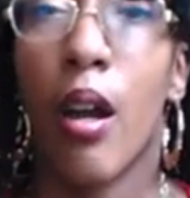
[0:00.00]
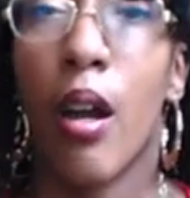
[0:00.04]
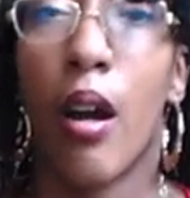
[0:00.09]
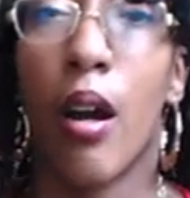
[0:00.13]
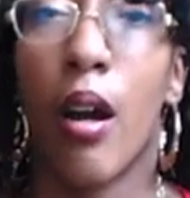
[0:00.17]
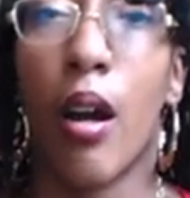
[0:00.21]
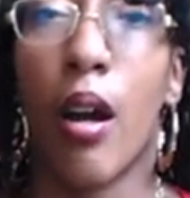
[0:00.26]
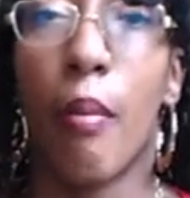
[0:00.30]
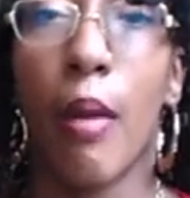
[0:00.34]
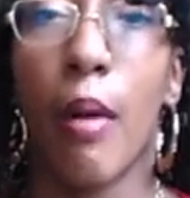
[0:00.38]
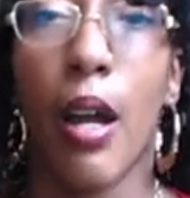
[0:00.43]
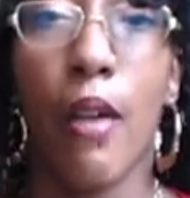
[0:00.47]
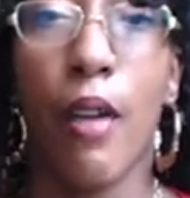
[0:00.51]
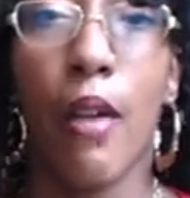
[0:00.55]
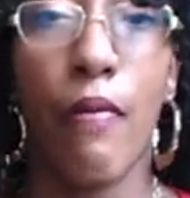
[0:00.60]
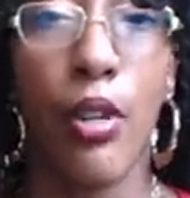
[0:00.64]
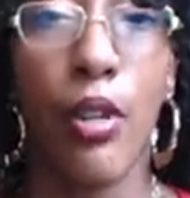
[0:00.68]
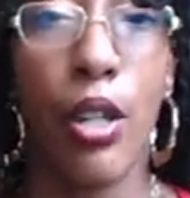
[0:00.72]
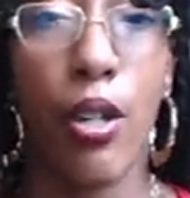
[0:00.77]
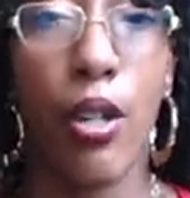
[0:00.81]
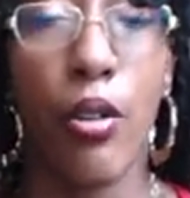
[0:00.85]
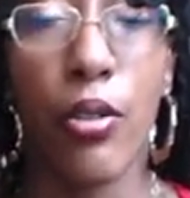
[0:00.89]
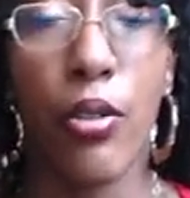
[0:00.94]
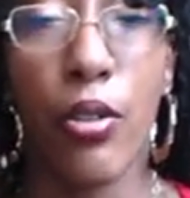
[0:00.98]
Um, I have
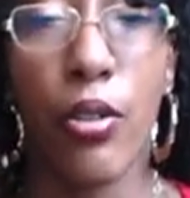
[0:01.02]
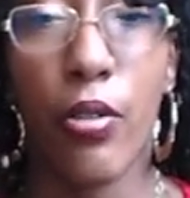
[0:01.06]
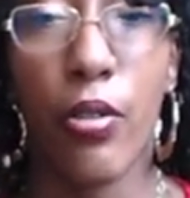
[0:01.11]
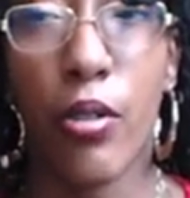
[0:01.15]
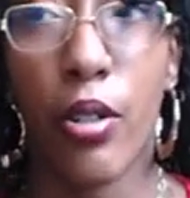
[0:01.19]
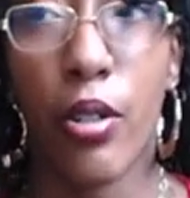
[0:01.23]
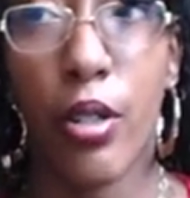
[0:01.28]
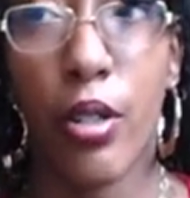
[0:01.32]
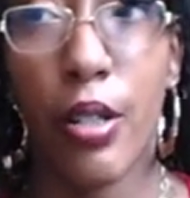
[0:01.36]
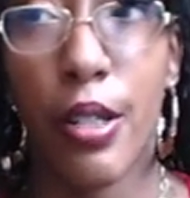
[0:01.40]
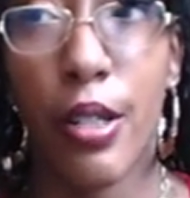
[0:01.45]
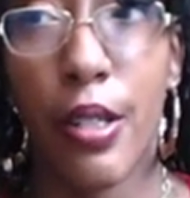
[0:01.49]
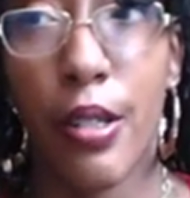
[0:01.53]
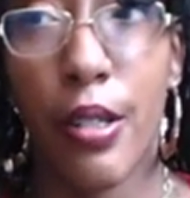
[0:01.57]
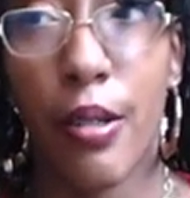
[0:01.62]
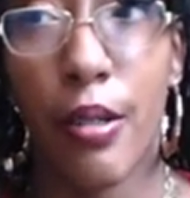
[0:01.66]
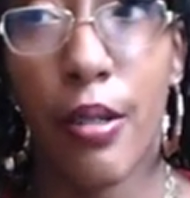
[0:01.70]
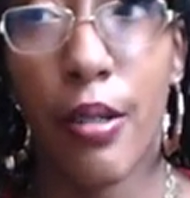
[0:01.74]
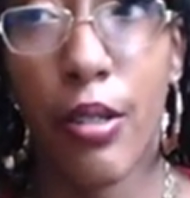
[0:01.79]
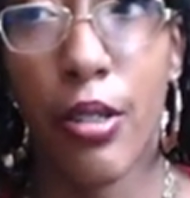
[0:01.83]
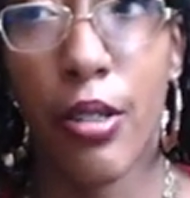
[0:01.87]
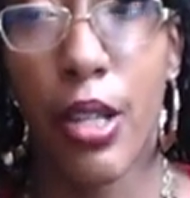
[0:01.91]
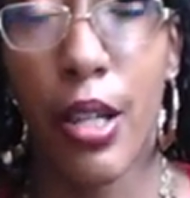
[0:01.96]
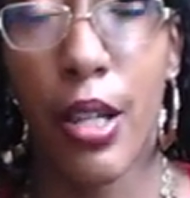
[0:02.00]
videos on
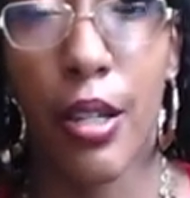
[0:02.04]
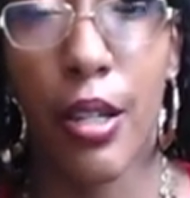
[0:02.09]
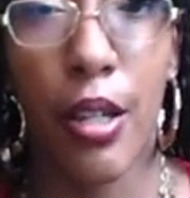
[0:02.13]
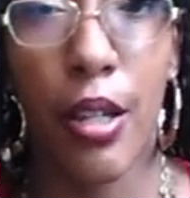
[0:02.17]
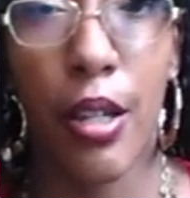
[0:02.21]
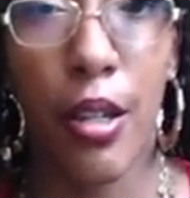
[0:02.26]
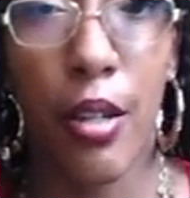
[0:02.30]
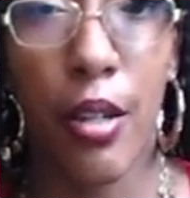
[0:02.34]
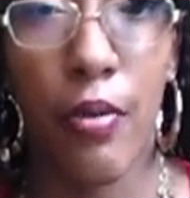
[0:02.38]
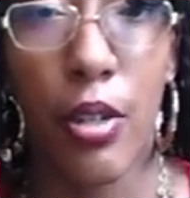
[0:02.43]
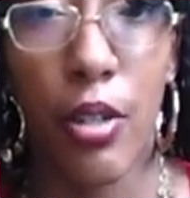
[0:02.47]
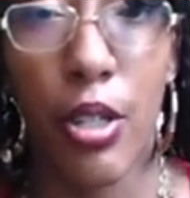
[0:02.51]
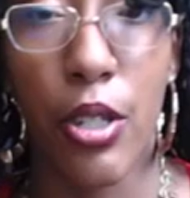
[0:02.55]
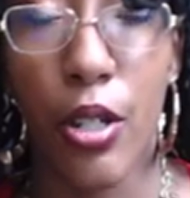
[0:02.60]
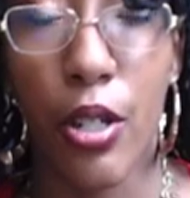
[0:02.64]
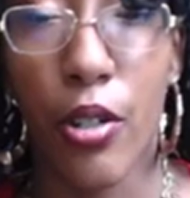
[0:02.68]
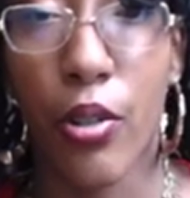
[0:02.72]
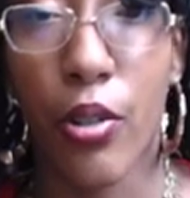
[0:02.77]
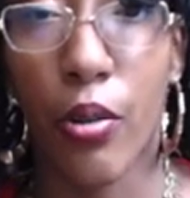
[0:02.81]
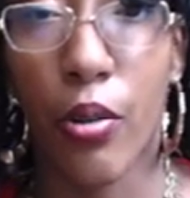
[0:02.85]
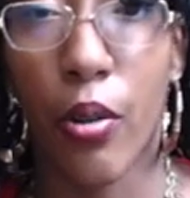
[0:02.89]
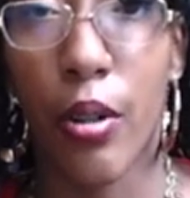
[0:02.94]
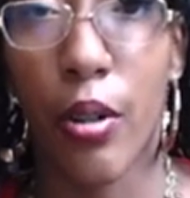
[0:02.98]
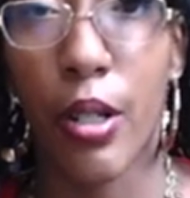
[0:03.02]
taking care of your
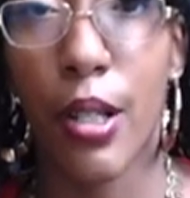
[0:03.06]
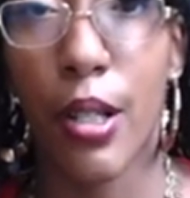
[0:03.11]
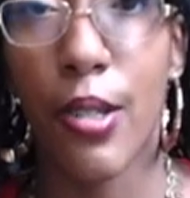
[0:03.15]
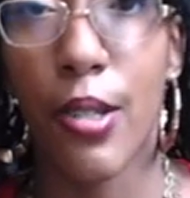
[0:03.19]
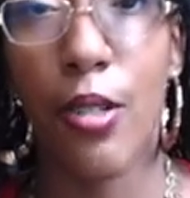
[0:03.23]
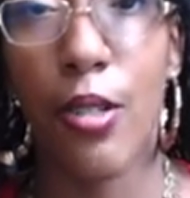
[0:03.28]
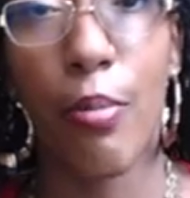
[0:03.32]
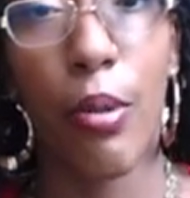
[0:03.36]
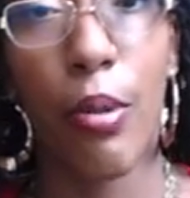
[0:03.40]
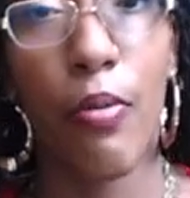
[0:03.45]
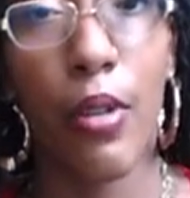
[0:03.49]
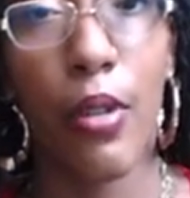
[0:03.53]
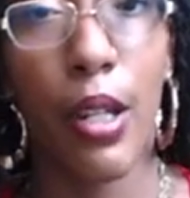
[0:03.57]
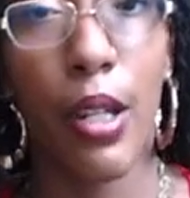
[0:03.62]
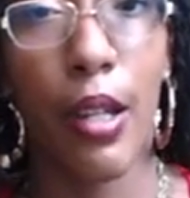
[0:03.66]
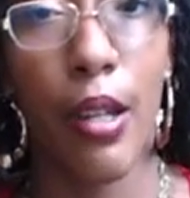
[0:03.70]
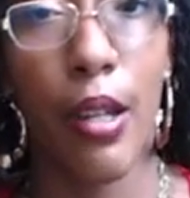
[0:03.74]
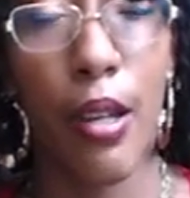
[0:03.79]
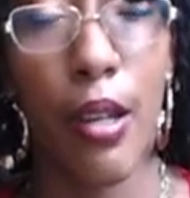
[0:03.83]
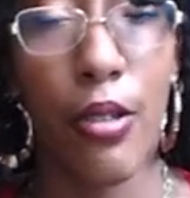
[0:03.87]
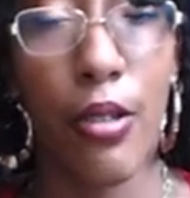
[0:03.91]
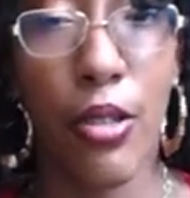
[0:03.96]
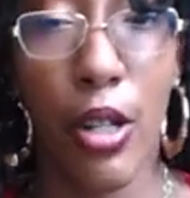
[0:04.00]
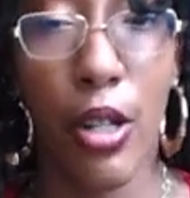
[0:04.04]
sexual organs and preventing
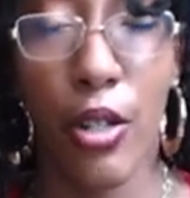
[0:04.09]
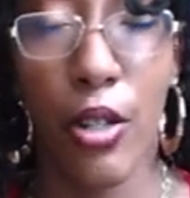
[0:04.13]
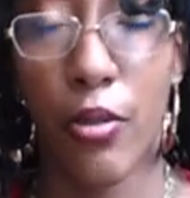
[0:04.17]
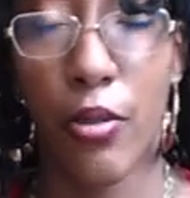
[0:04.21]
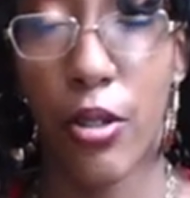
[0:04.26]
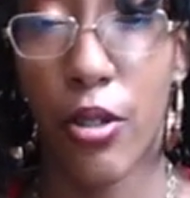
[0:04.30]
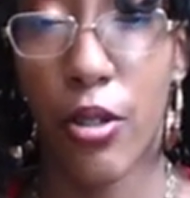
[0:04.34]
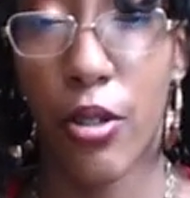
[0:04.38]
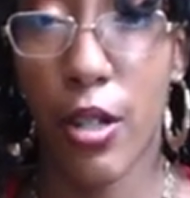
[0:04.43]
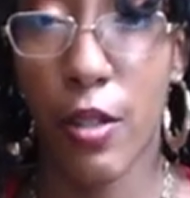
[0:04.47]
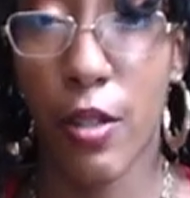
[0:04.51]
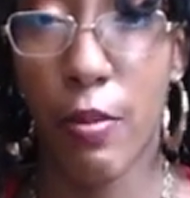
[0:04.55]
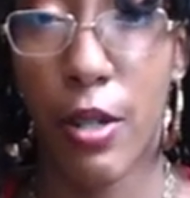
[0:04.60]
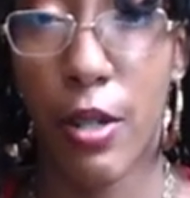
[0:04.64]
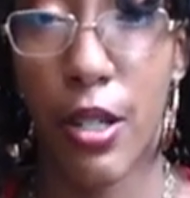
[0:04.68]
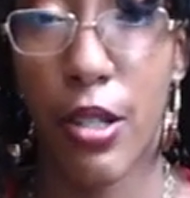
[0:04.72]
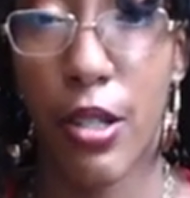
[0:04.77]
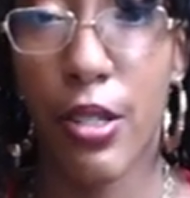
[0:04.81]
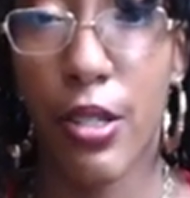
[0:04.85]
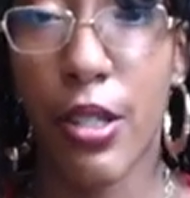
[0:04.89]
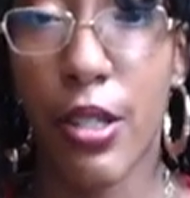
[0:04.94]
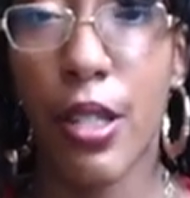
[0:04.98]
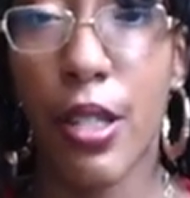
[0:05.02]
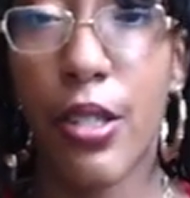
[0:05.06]
sexually transmitted
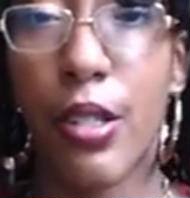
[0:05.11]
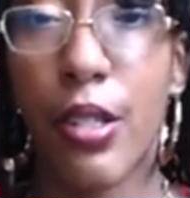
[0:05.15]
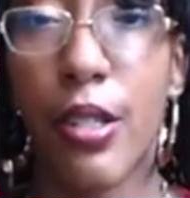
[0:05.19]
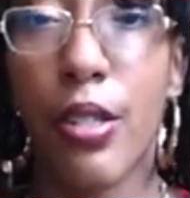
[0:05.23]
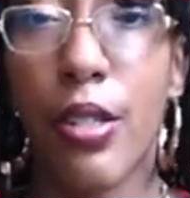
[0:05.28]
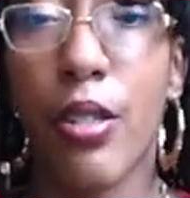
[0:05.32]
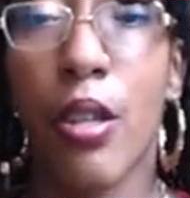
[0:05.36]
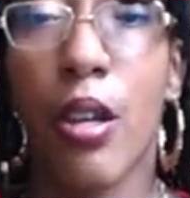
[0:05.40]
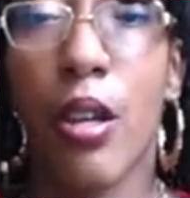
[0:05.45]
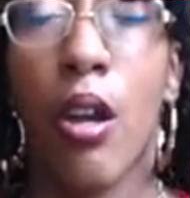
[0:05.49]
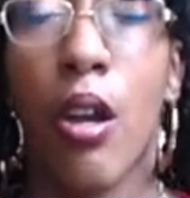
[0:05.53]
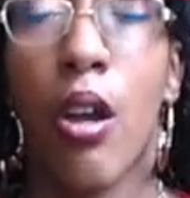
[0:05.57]
diseases.